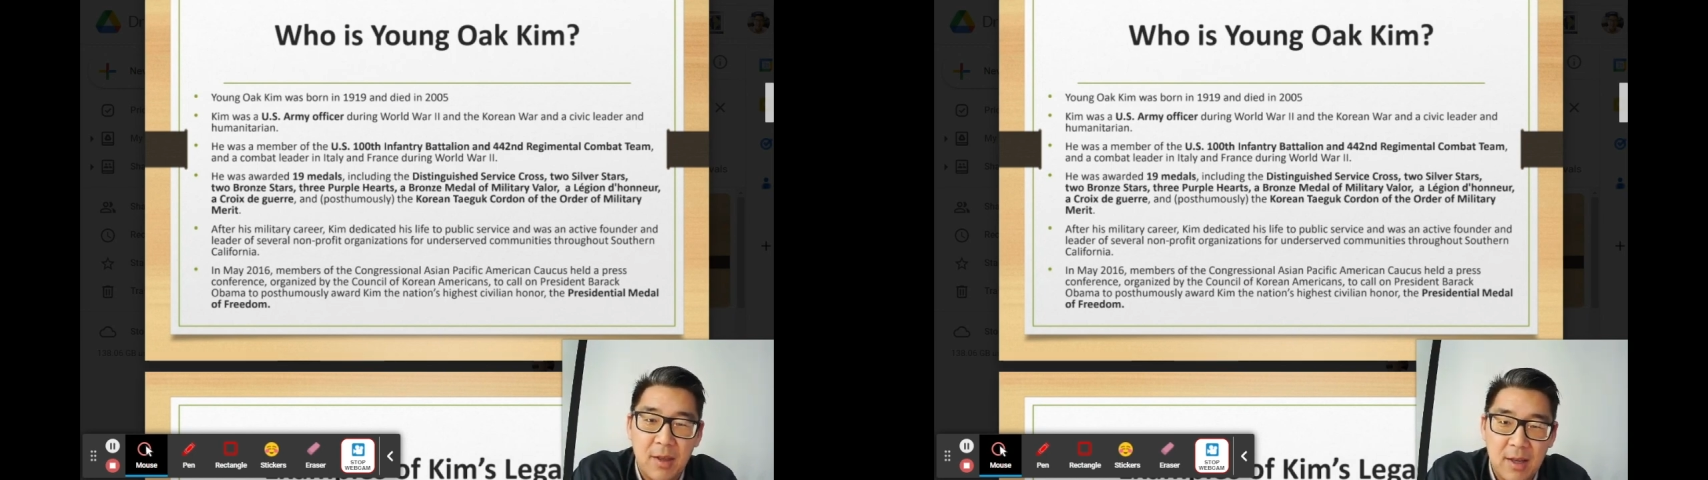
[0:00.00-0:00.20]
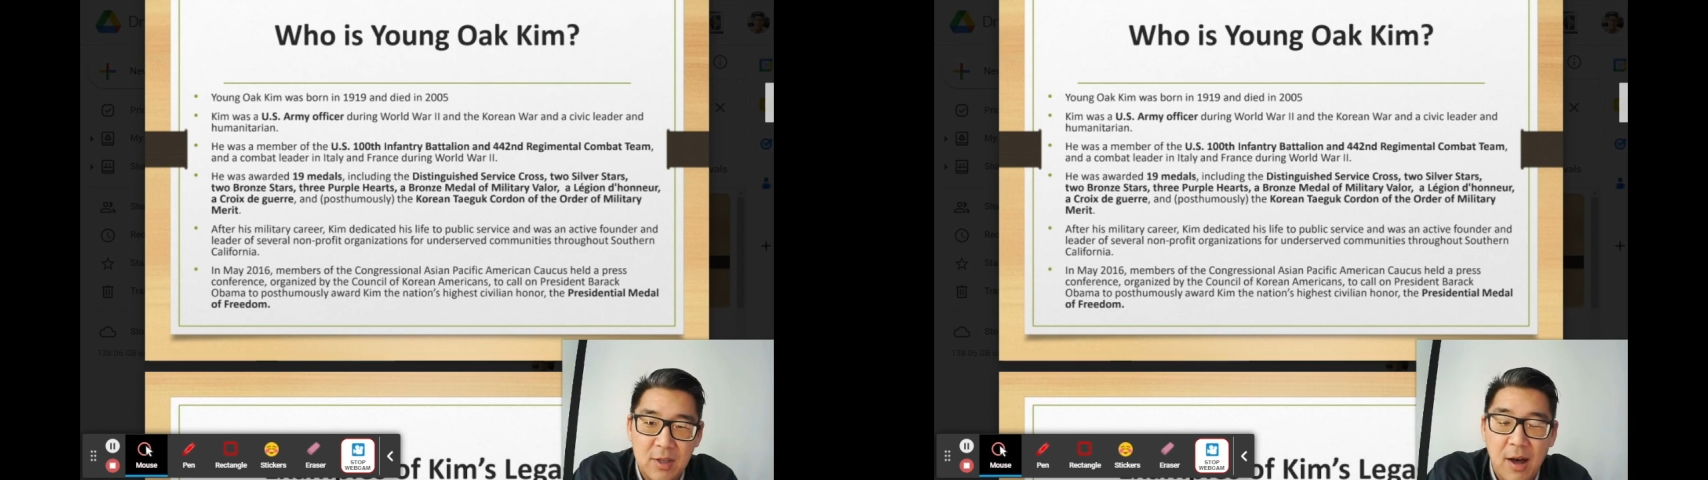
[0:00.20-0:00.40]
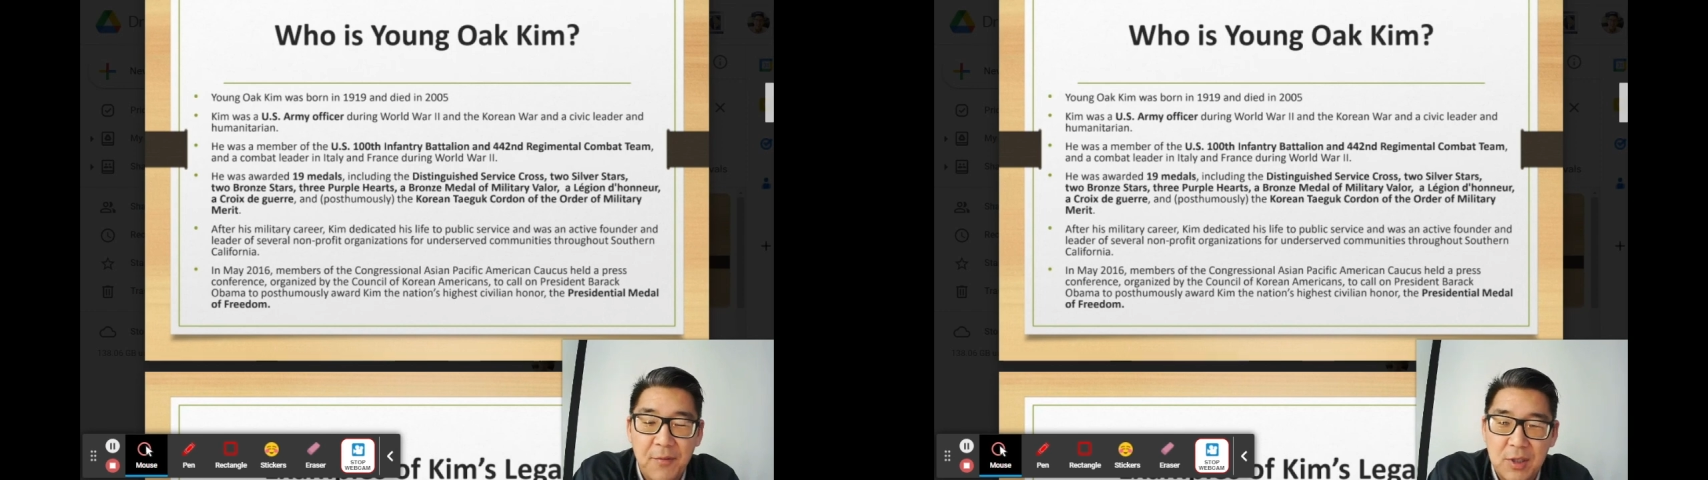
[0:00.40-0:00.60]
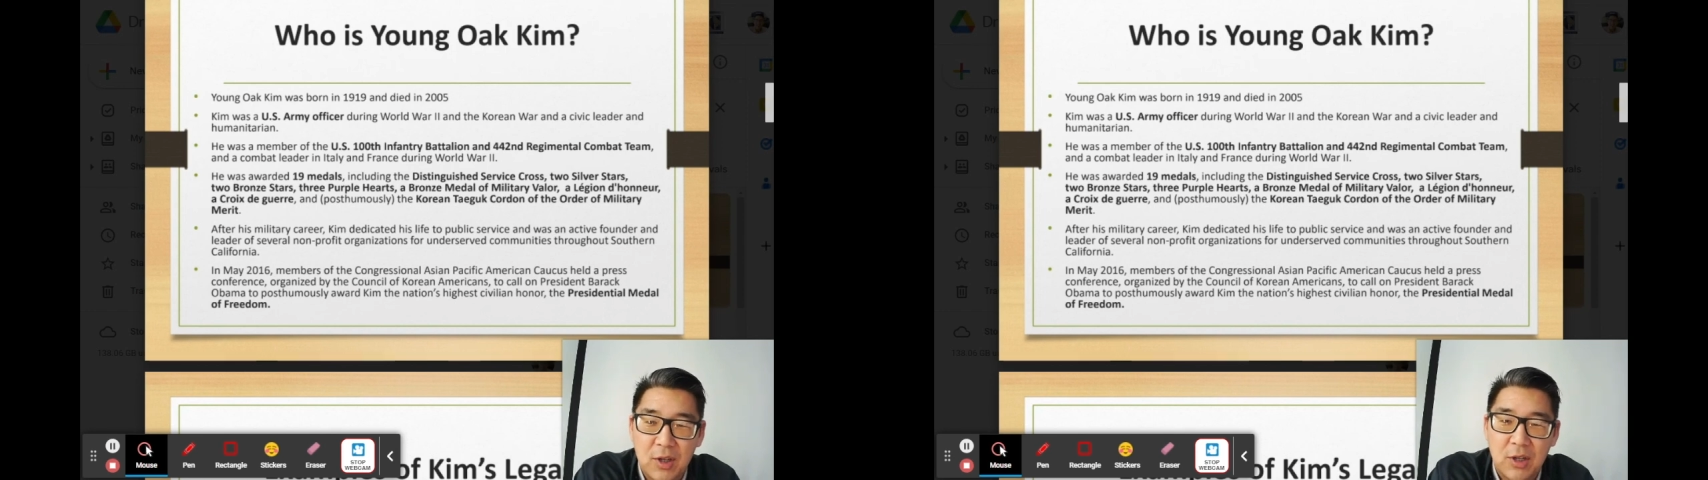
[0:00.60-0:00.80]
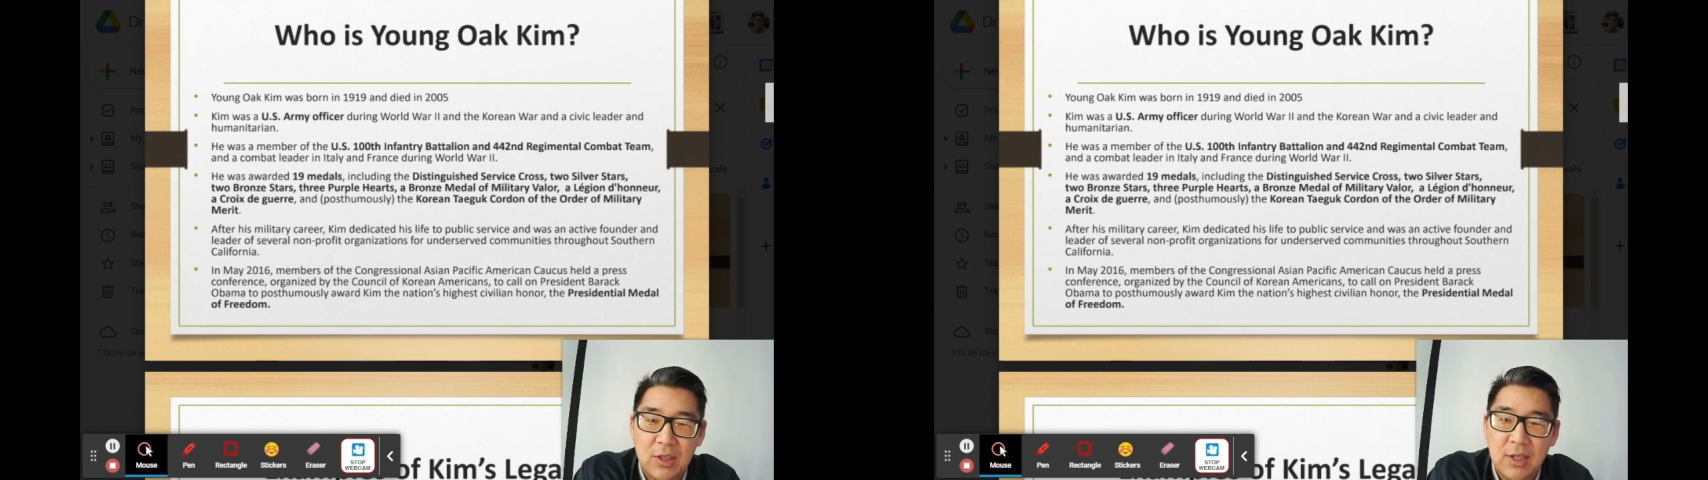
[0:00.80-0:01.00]
his
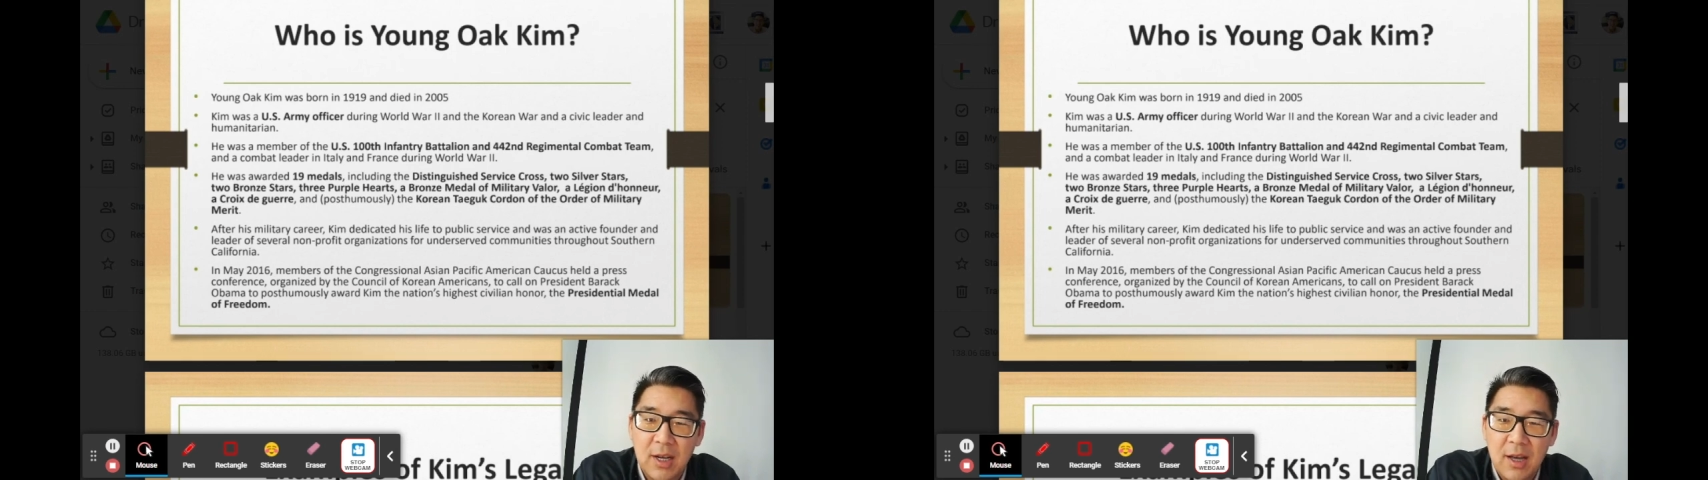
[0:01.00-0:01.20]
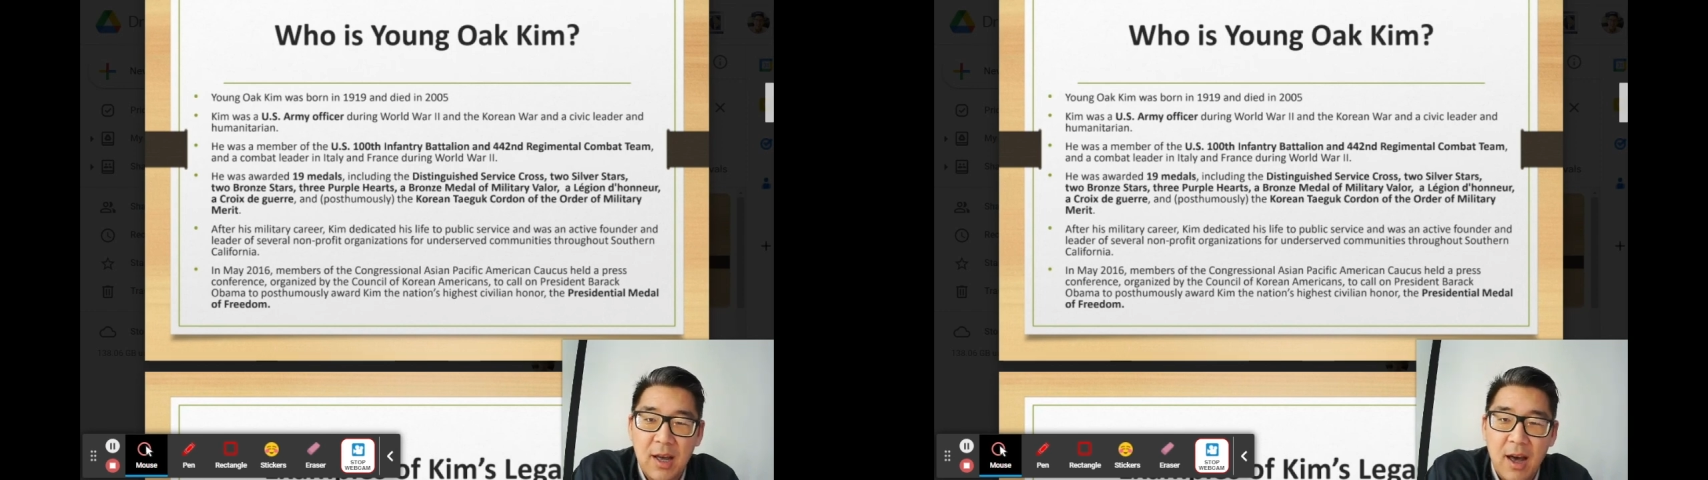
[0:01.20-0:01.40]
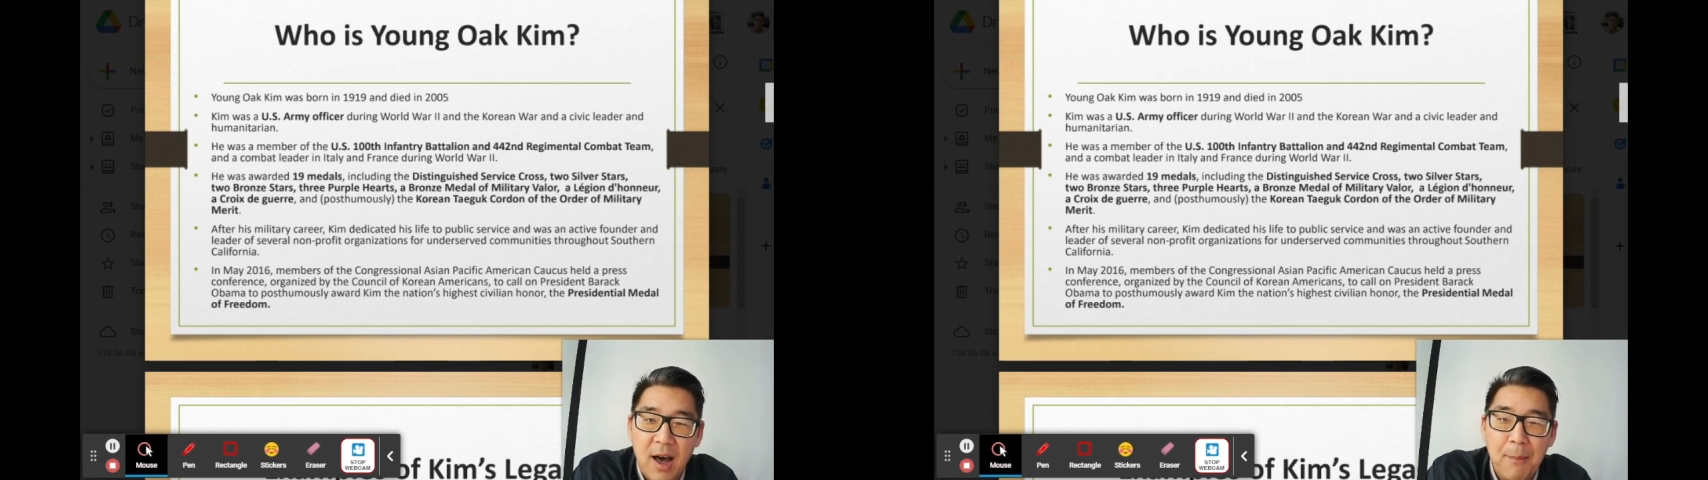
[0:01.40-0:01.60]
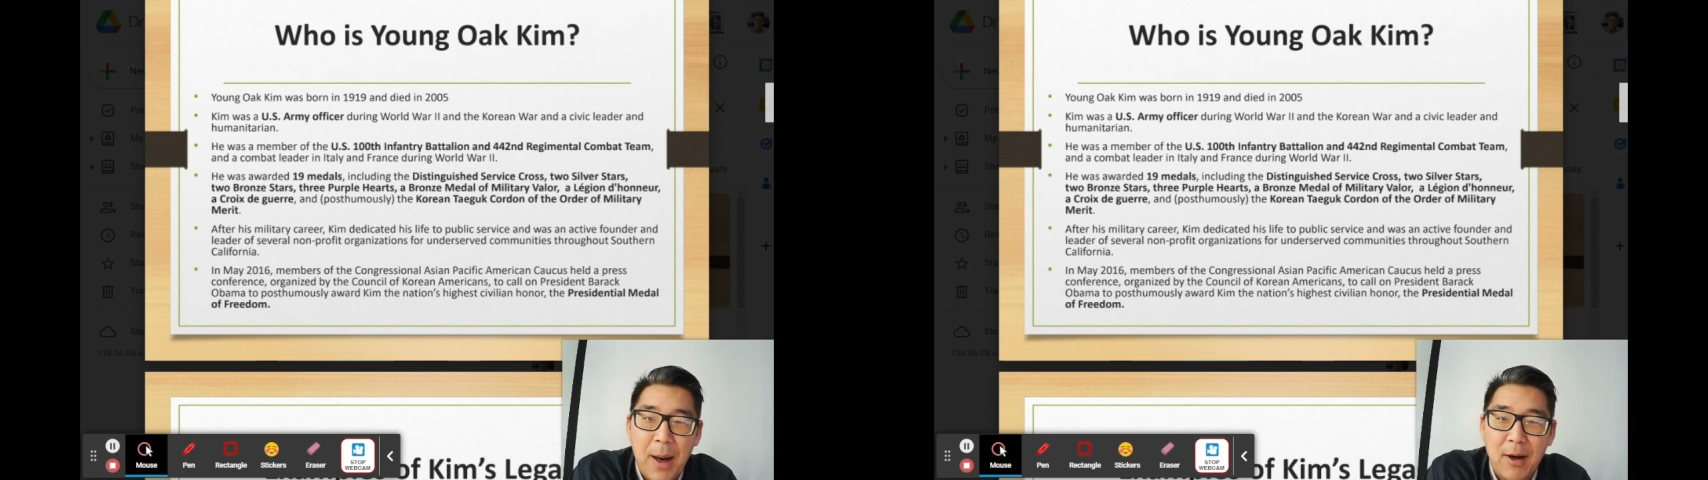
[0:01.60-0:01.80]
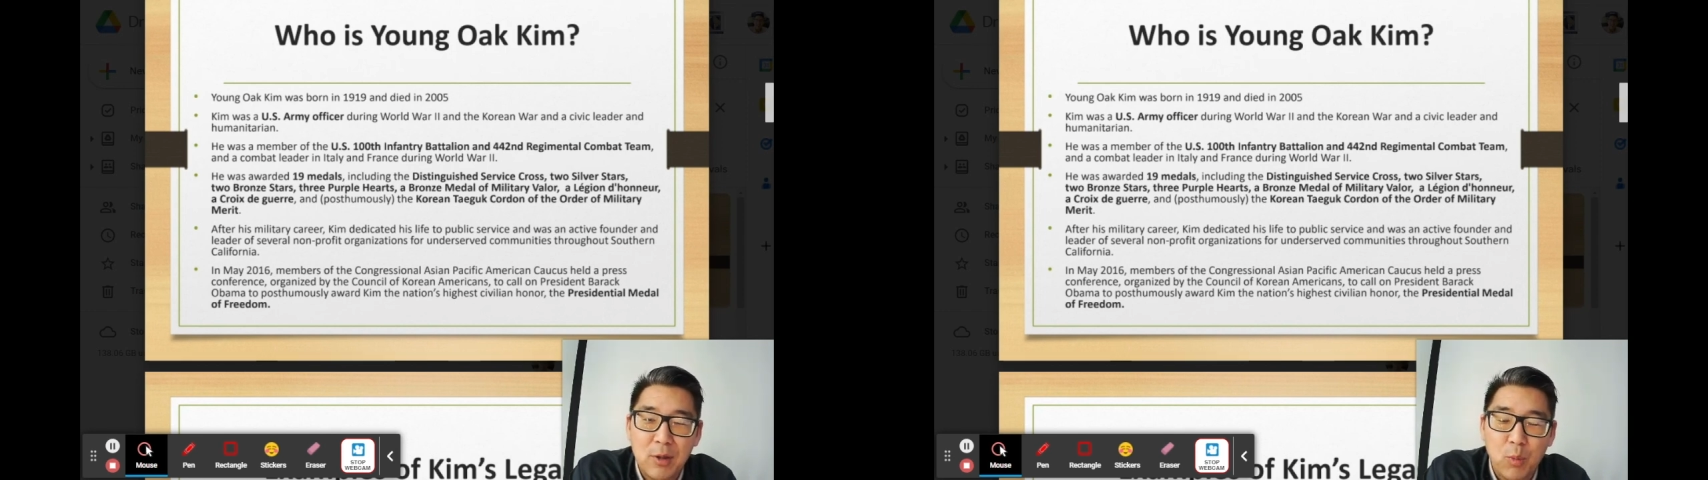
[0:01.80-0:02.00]
officers about